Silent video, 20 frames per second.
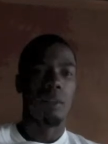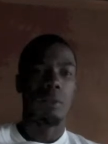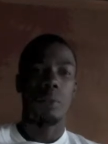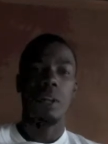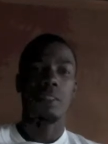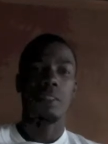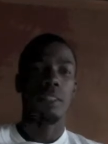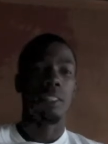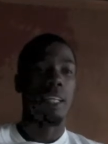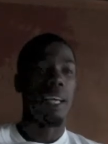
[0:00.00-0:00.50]

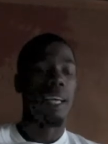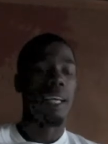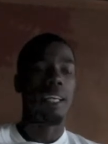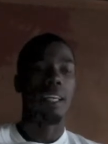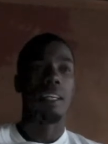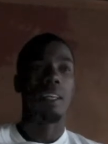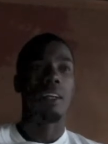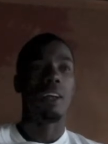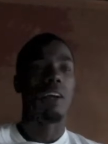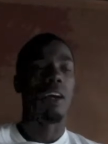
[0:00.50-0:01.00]
throughout the day,
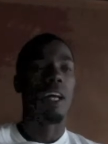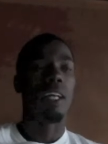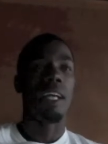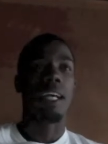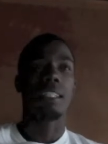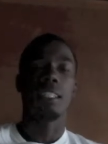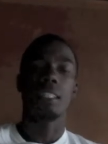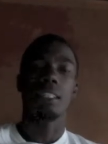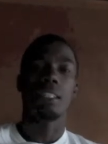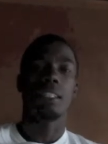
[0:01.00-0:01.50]
you know, I
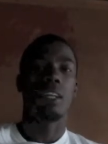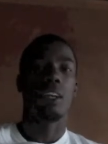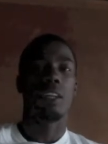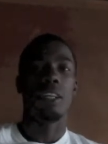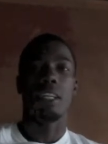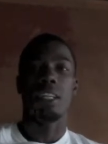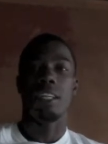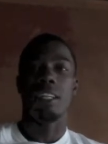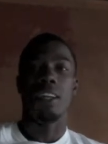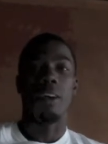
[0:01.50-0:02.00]
actually just started,
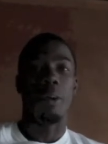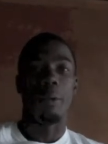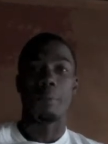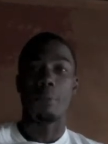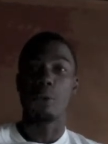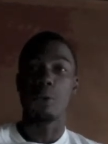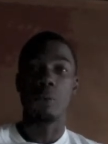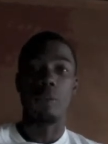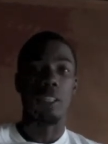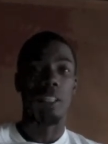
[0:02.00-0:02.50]
you know,
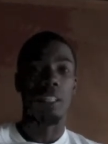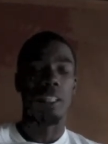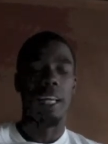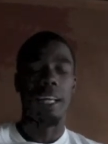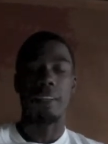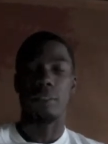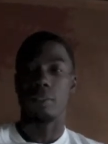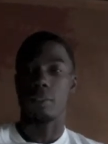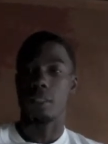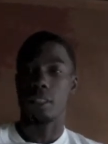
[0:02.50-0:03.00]
improving.
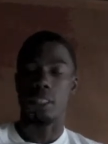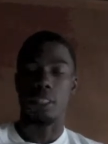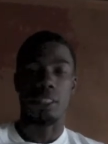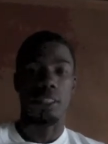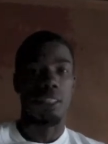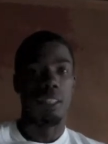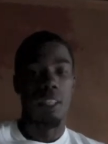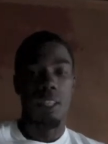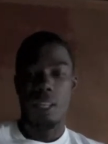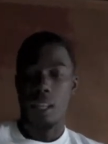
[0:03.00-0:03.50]
Like this,
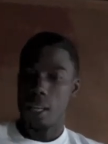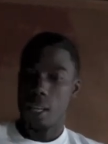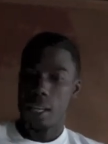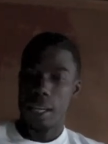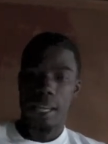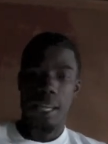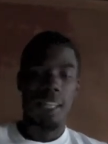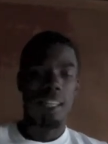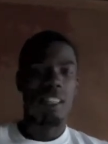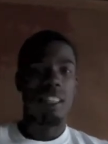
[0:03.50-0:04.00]

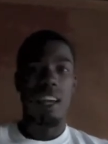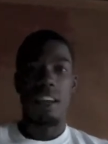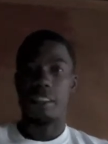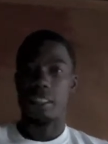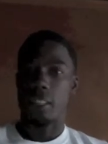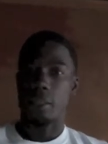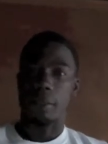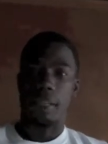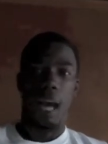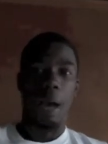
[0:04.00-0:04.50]
each
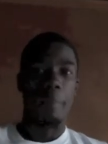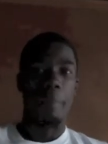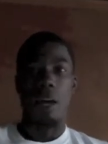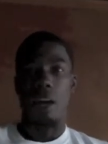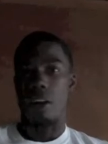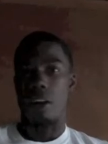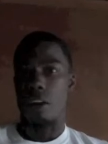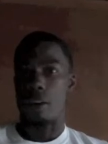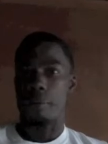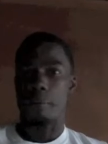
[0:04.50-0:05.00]
session got
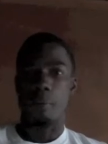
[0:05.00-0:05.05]
better,